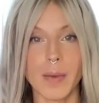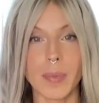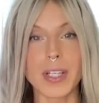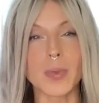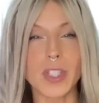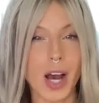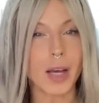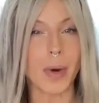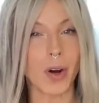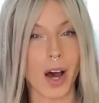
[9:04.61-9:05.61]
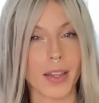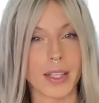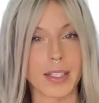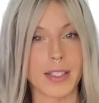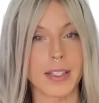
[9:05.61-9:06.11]
Because we talk about
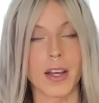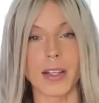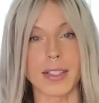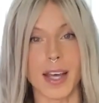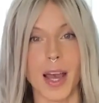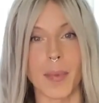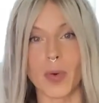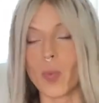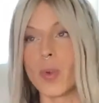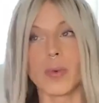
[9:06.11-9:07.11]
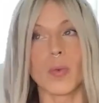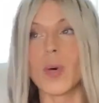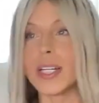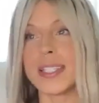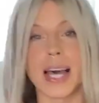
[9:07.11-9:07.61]
authenticity all the time, and
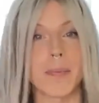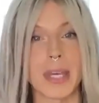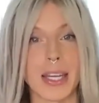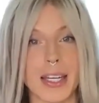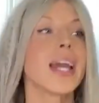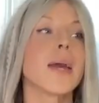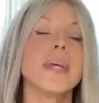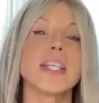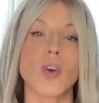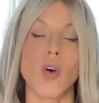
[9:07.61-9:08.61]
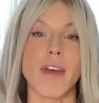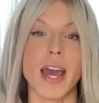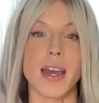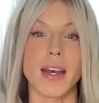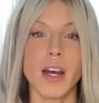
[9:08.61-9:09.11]
what does that mean? It can be so
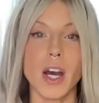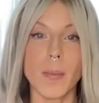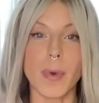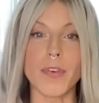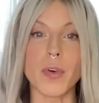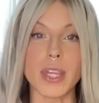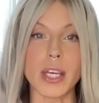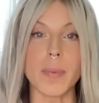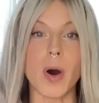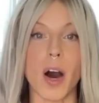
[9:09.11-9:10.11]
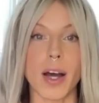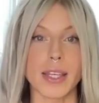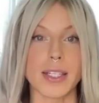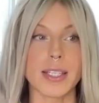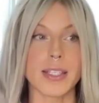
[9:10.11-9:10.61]
vague. But if you think about
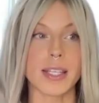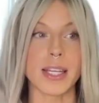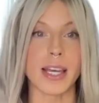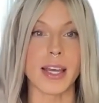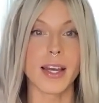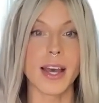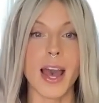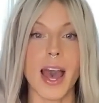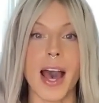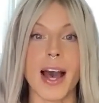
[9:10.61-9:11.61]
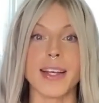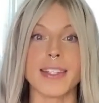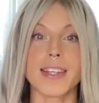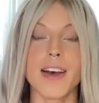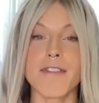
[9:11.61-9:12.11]
authenticity
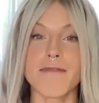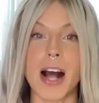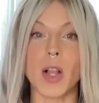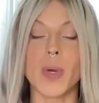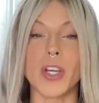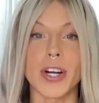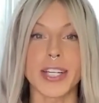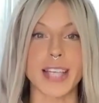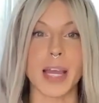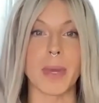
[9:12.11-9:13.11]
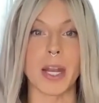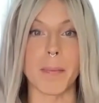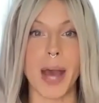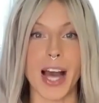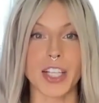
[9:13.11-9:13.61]
as following your excitement
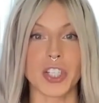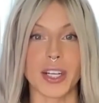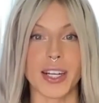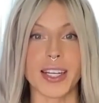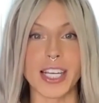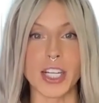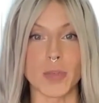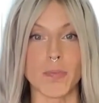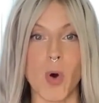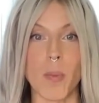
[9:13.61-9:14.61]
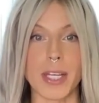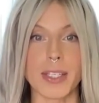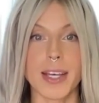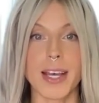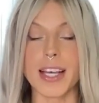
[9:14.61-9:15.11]
and passion in each
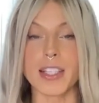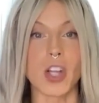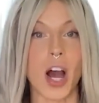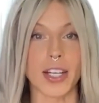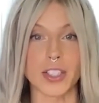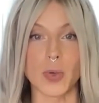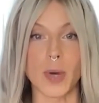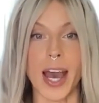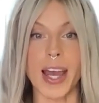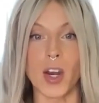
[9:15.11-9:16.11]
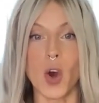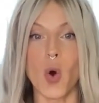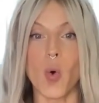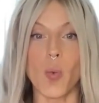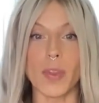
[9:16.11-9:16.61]
moment, as long as you can,
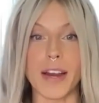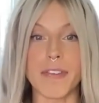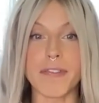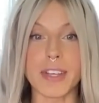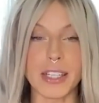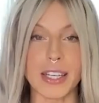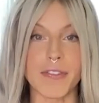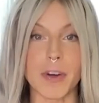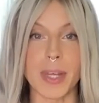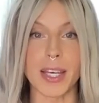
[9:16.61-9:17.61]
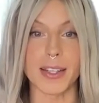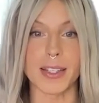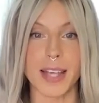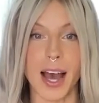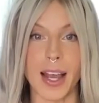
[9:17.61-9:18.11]
that feeling from the
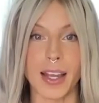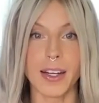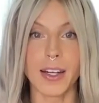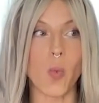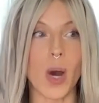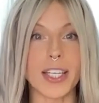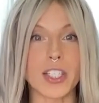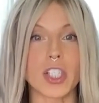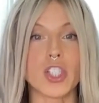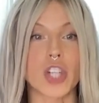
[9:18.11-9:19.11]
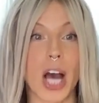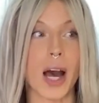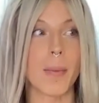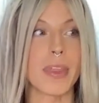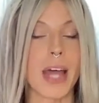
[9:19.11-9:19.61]
inside. What is the
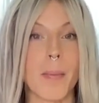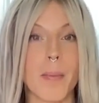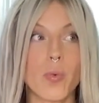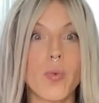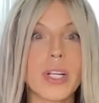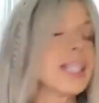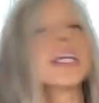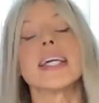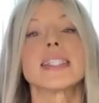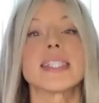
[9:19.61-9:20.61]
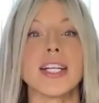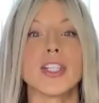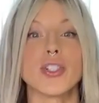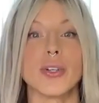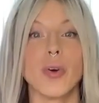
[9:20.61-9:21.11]
job that really
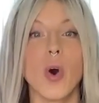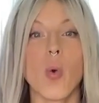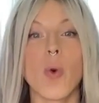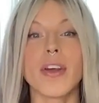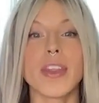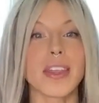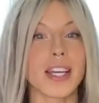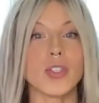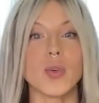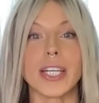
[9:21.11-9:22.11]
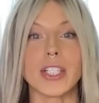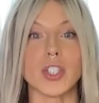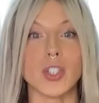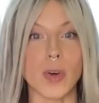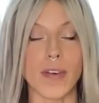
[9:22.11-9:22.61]
excites you? What are the things you like to
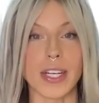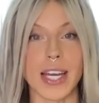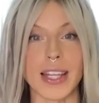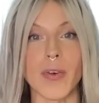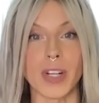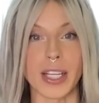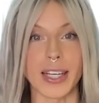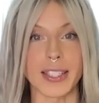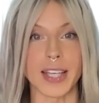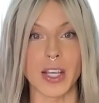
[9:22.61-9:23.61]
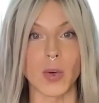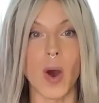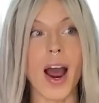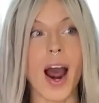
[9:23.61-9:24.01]
do every day that really excite you?